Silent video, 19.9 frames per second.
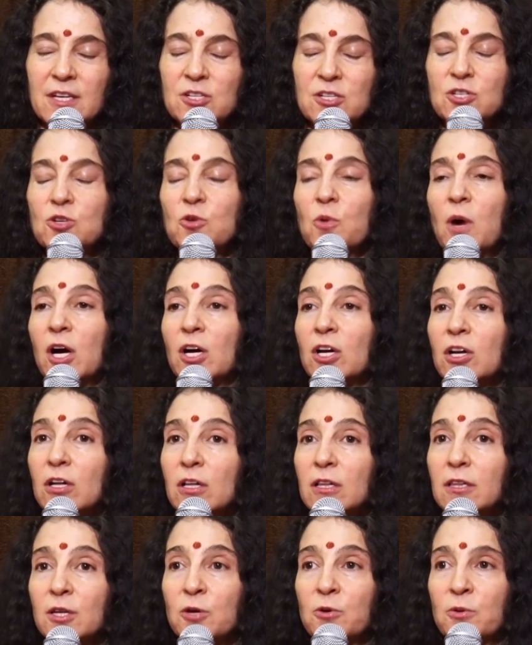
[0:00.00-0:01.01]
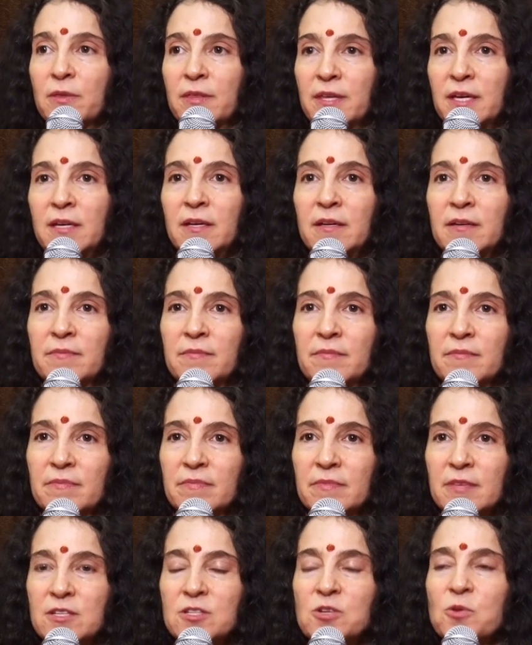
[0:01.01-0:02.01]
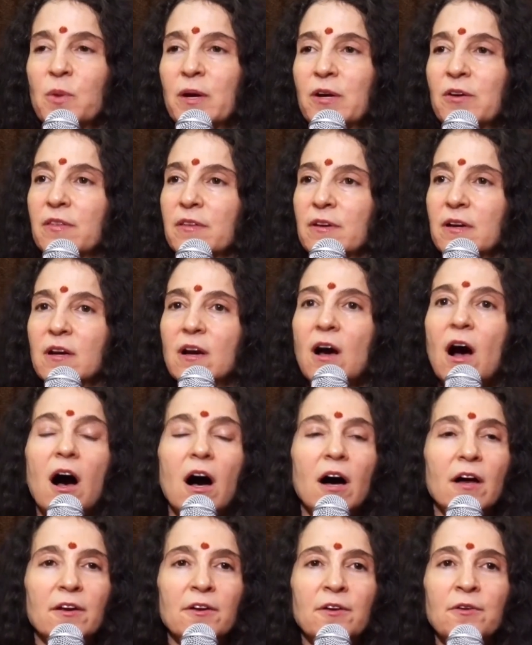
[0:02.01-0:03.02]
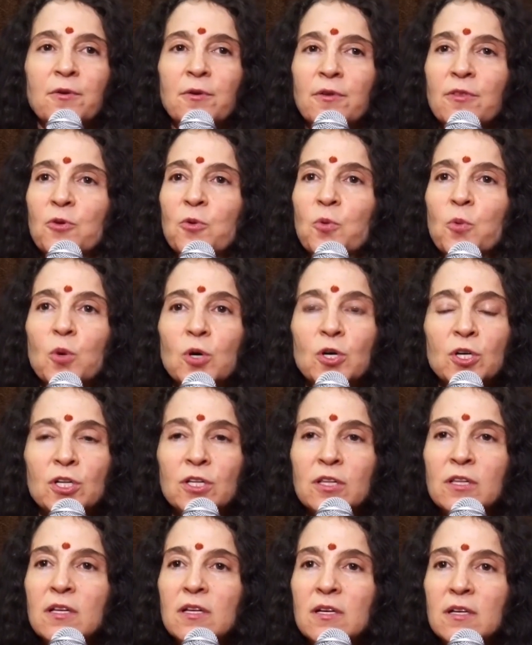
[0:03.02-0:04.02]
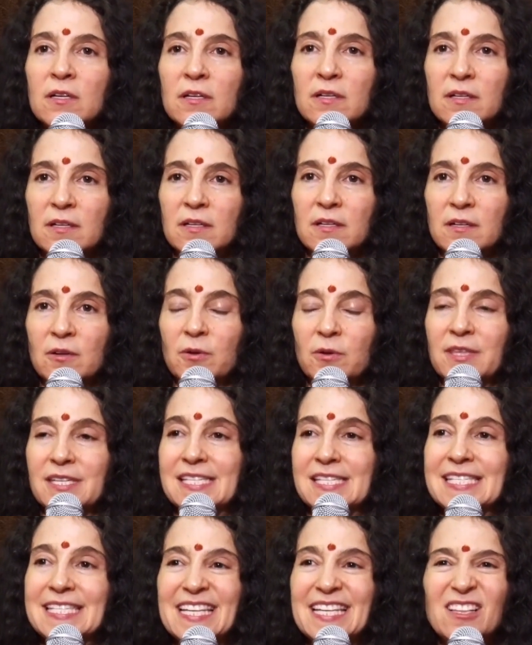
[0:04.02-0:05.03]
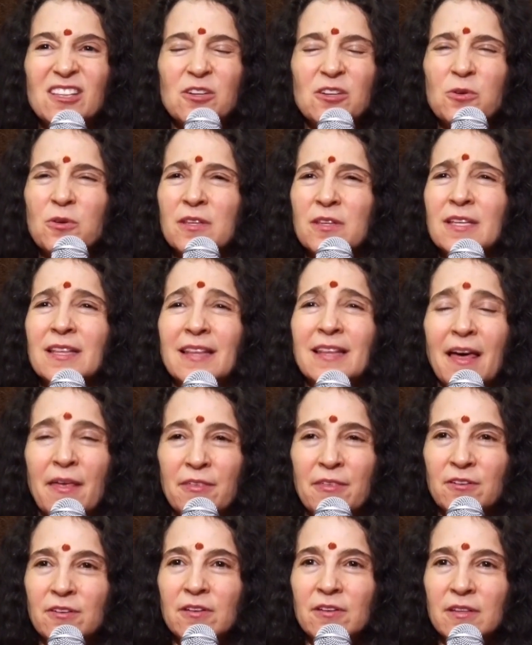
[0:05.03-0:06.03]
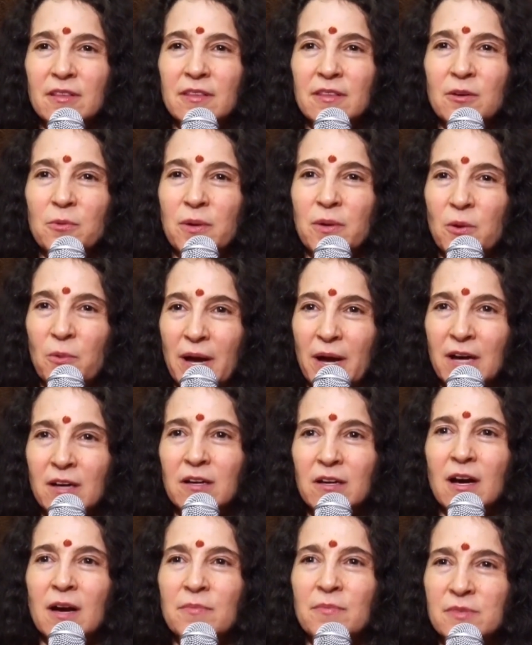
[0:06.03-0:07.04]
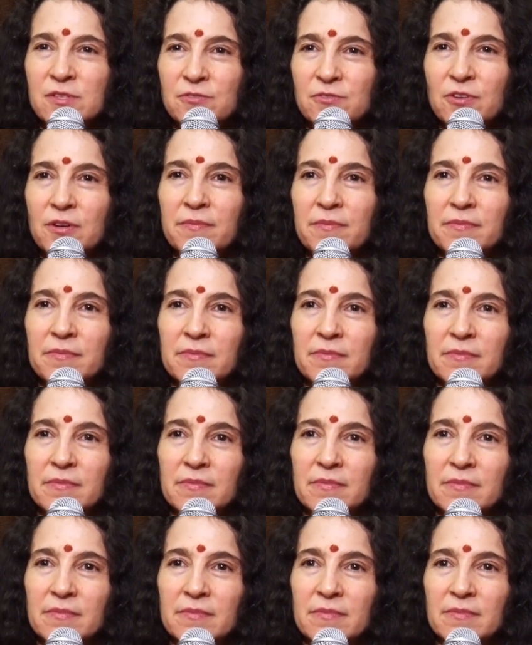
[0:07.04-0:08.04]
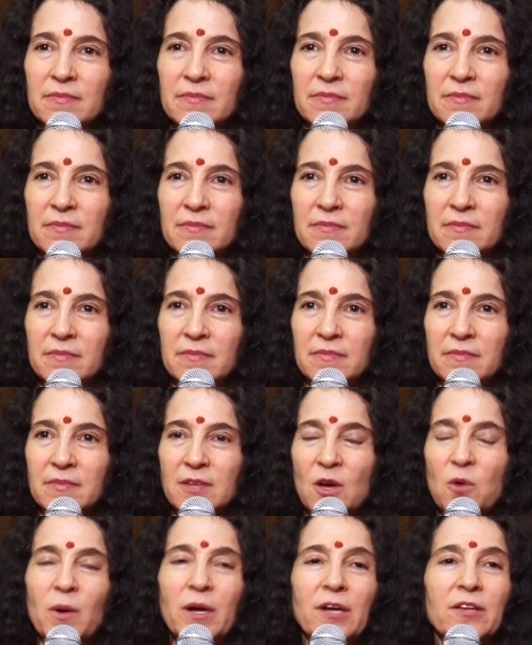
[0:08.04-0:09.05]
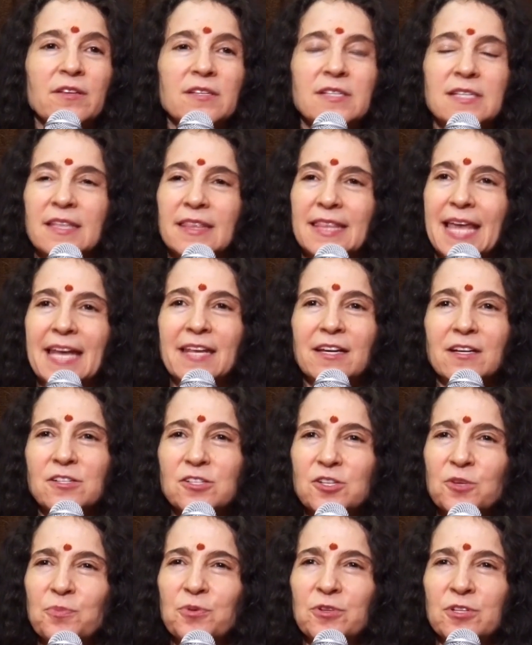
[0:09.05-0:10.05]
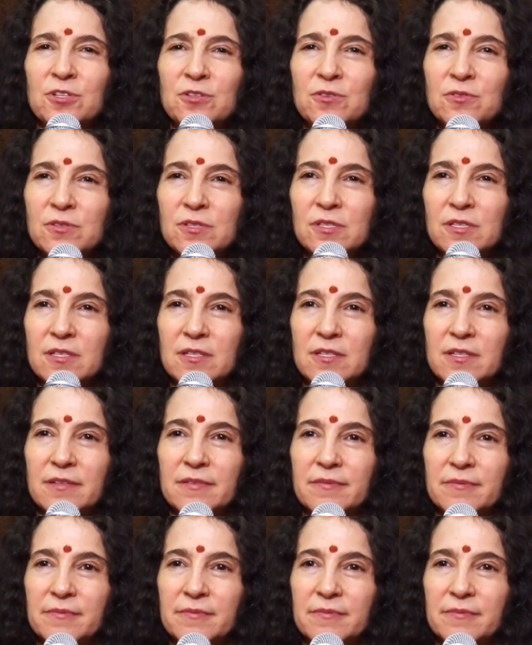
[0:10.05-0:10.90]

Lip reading: to our clothing, to where the cotton or the wool or the silk or the leather that we wear comes from, where the synthetics are produced,